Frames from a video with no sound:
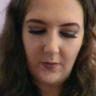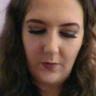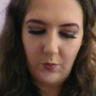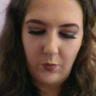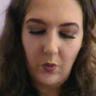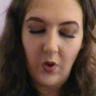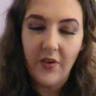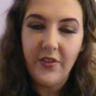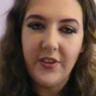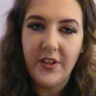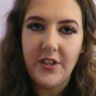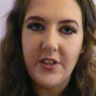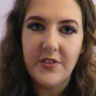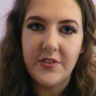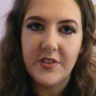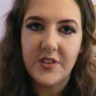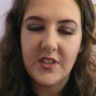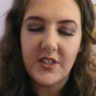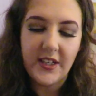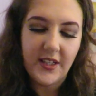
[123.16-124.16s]
one that your
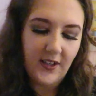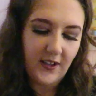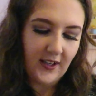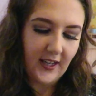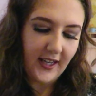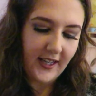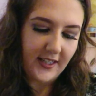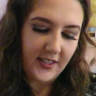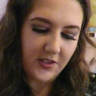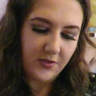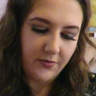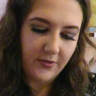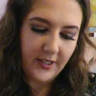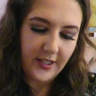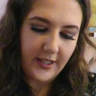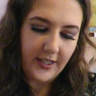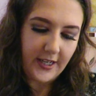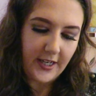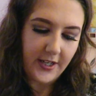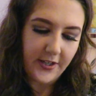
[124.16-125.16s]
skin likes,
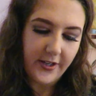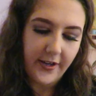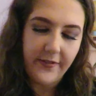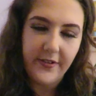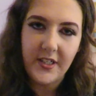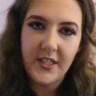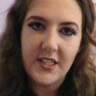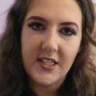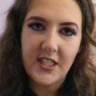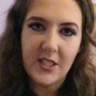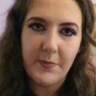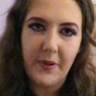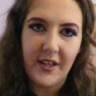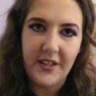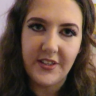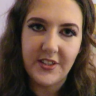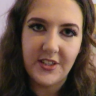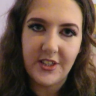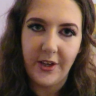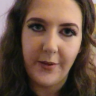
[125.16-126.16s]
really. You don't need to
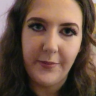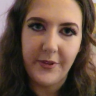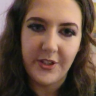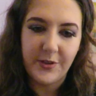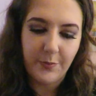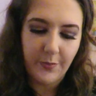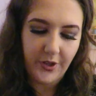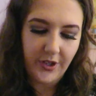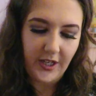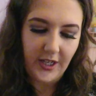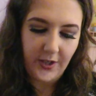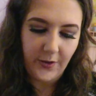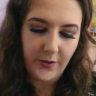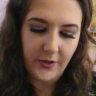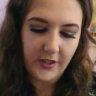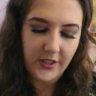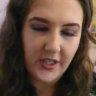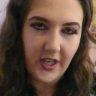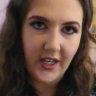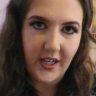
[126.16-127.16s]
spend so much money all
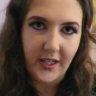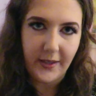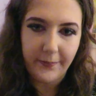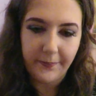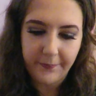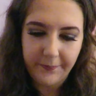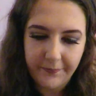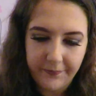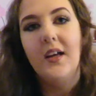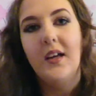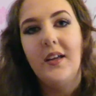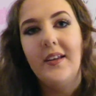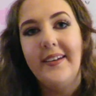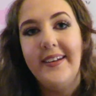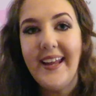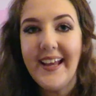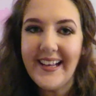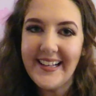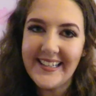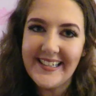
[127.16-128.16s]
the time.
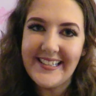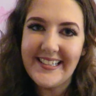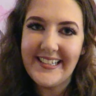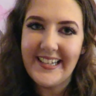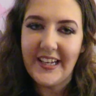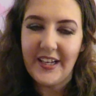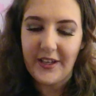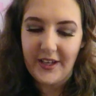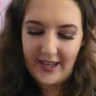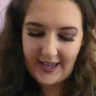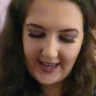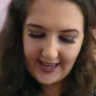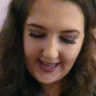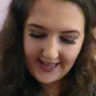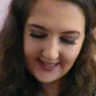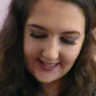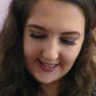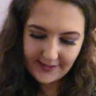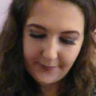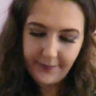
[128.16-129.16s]
Next
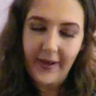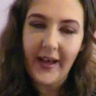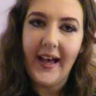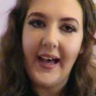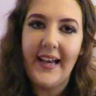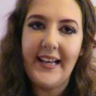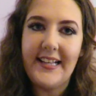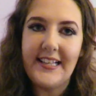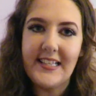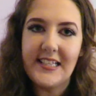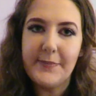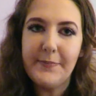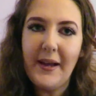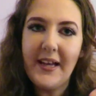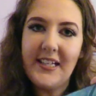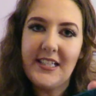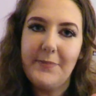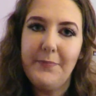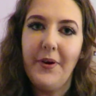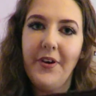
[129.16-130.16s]
is my
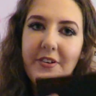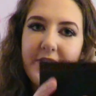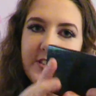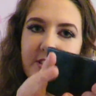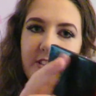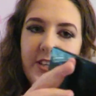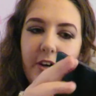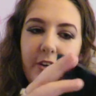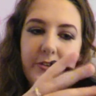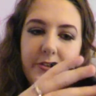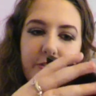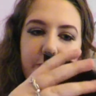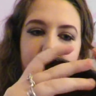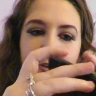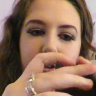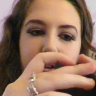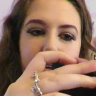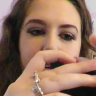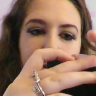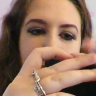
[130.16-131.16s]
Smashbox
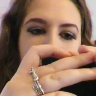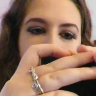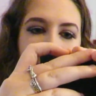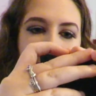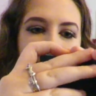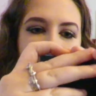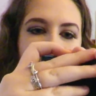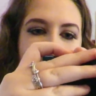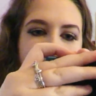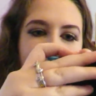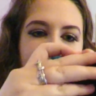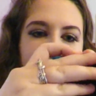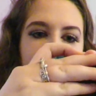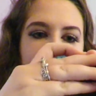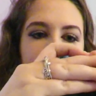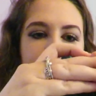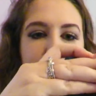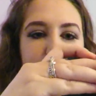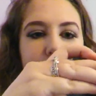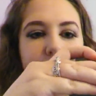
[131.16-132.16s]
Contour Palette.